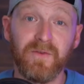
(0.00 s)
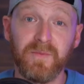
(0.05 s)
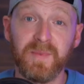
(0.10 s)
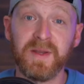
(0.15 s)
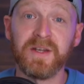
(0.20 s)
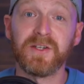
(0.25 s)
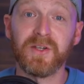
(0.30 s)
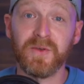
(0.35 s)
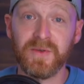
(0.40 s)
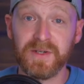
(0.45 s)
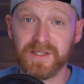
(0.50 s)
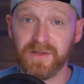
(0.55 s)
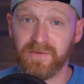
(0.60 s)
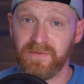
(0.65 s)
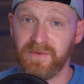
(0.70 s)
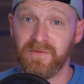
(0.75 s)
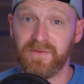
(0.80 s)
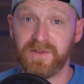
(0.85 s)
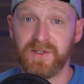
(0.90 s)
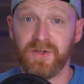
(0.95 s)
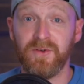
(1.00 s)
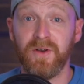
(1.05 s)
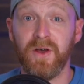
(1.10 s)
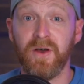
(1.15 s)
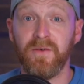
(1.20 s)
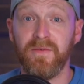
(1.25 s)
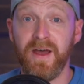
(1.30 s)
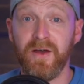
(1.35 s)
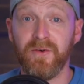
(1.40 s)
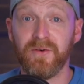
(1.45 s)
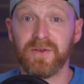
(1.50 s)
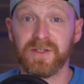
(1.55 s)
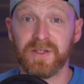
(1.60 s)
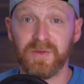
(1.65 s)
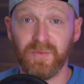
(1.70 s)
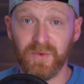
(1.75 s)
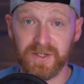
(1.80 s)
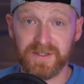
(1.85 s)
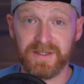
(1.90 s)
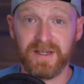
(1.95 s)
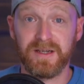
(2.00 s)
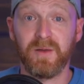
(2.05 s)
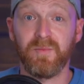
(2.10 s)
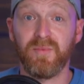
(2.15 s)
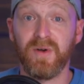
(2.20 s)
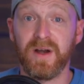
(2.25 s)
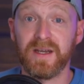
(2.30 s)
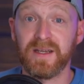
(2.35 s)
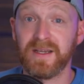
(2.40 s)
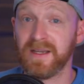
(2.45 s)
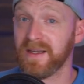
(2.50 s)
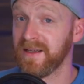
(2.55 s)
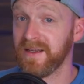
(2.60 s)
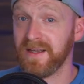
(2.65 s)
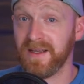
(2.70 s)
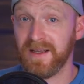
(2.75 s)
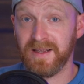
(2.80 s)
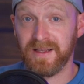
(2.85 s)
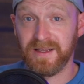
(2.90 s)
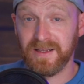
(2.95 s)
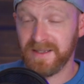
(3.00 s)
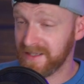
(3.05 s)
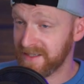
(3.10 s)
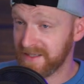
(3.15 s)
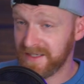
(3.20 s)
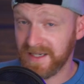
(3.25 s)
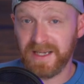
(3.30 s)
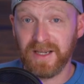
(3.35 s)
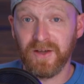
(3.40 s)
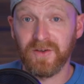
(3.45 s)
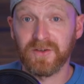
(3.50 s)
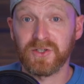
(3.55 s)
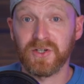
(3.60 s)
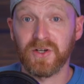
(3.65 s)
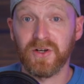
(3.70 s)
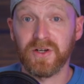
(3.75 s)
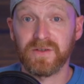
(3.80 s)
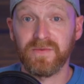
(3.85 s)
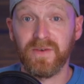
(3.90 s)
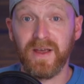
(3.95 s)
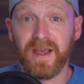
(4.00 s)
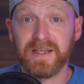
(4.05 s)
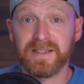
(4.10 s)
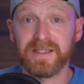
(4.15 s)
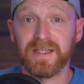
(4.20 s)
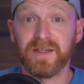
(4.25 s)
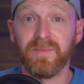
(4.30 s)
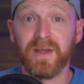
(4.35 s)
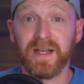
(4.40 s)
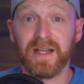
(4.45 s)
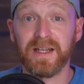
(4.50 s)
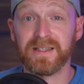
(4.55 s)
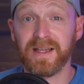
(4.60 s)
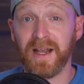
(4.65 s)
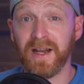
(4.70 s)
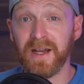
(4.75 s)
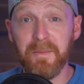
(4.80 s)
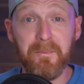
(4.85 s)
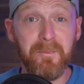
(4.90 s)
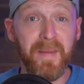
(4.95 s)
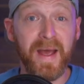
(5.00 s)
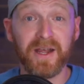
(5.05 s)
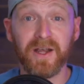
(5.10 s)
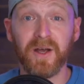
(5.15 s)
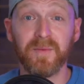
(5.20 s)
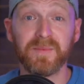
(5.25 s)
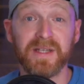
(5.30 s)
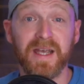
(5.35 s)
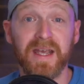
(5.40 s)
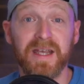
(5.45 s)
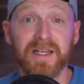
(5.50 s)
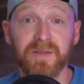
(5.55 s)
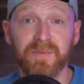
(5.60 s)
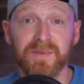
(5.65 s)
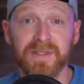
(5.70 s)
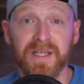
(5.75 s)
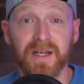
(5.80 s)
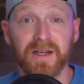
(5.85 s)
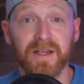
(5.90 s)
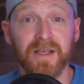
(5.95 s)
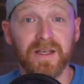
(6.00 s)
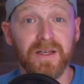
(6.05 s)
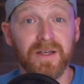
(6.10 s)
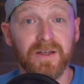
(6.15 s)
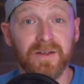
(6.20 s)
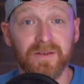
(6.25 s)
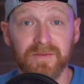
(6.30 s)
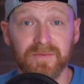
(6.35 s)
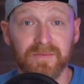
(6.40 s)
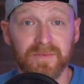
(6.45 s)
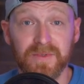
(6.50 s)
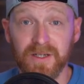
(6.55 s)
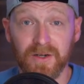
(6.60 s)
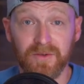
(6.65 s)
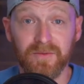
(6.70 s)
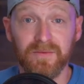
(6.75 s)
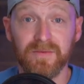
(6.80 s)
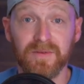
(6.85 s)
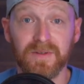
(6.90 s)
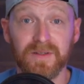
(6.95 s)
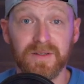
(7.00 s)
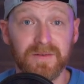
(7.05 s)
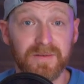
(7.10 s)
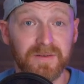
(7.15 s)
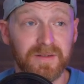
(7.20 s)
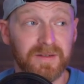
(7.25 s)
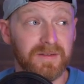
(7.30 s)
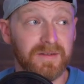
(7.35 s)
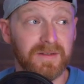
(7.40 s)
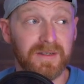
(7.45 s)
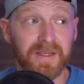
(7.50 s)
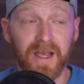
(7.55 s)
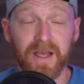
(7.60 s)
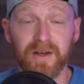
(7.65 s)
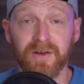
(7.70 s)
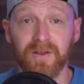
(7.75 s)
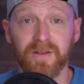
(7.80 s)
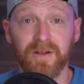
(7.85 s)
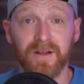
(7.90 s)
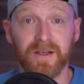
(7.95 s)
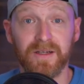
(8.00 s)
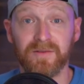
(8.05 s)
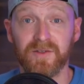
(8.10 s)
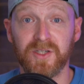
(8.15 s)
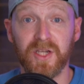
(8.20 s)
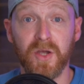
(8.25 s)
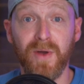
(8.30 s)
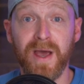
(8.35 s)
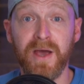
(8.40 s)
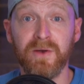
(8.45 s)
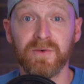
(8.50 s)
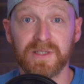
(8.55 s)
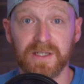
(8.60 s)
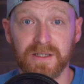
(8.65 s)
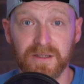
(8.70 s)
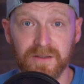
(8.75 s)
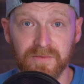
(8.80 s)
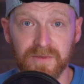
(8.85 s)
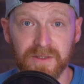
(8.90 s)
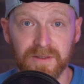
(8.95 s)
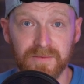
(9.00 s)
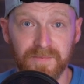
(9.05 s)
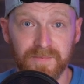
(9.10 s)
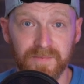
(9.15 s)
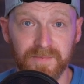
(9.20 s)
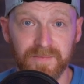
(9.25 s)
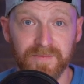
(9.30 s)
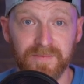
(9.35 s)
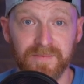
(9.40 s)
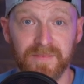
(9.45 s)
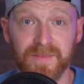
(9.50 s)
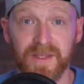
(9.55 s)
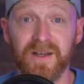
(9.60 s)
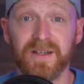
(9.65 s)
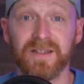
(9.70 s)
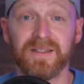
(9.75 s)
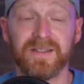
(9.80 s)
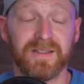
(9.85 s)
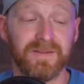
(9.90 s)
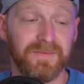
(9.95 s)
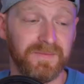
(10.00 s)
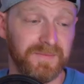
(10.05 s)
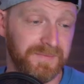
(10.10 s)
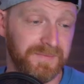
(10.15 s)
you've been doing something for 2.5 hours and you want to take a break, stick it on charge for 18 minutes and you're back up to 80%. You know, get another like 2 hours out of it. Nice.